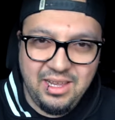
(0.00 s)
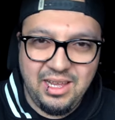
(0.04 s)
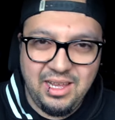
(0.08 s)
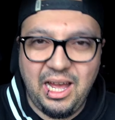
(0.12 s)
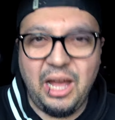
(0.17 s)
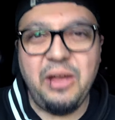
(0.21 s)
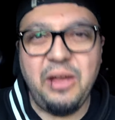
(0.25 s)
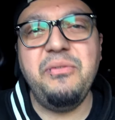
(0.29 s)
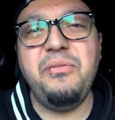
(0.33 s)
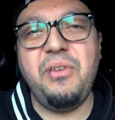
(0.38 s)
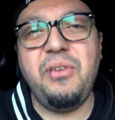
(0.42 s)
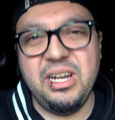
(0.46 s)

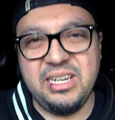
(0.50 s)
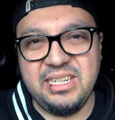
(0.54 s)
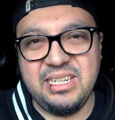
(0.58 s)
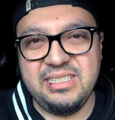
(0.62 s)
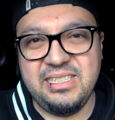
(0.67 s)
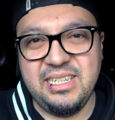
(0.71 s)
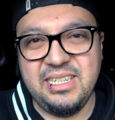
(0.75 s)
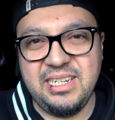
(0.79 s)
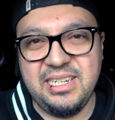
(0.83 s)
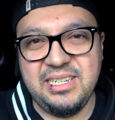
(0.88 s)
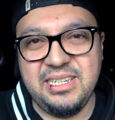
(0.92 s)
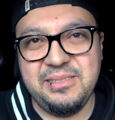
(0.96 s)
I fucking
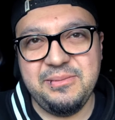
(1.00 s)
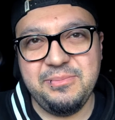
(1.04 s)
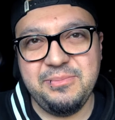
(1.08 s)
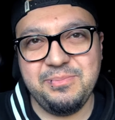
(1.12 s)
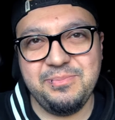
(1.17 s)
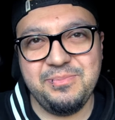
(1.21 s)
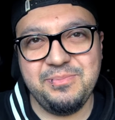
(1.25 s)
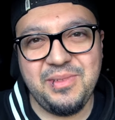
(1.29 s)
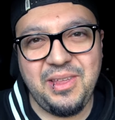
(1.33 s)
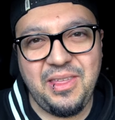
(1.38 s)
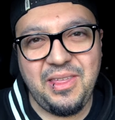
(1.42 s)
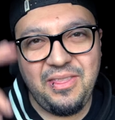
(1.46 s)
did it.
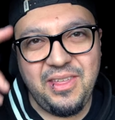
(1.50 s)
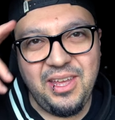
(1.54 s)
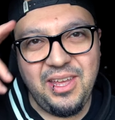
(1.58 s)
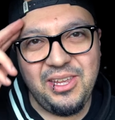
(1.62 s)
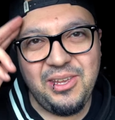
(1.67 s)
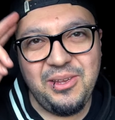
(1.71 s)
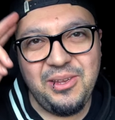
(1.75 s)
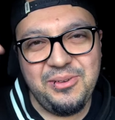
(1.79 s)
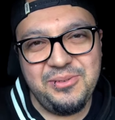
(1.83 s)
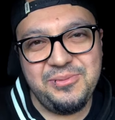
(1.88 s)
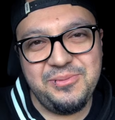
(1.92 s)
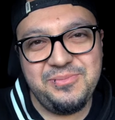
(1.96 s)

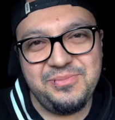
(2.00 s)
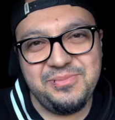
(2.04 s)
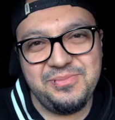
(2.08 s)
Thank you.